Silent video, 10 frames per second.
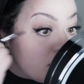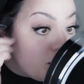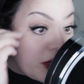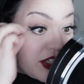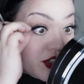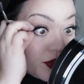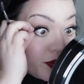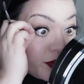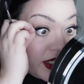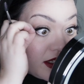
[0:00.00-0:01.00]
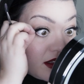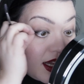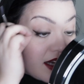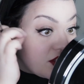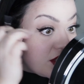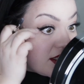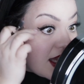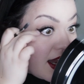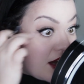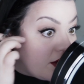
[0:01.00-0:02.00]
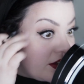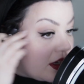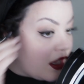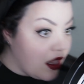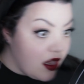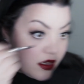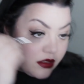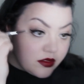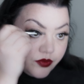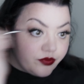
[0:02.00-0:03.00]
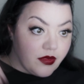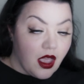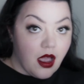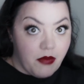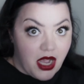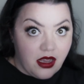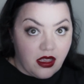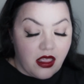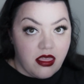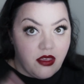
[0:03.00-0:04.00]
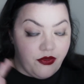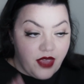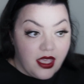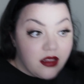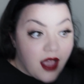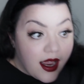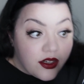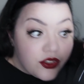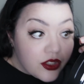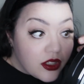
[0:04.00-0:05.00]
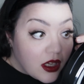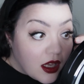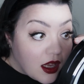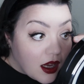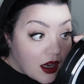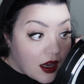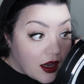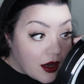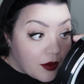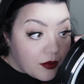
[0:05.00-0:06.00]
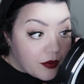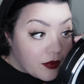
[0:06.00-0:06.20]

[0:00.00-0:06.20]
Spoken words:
spread your real lashes out among the fake lash. I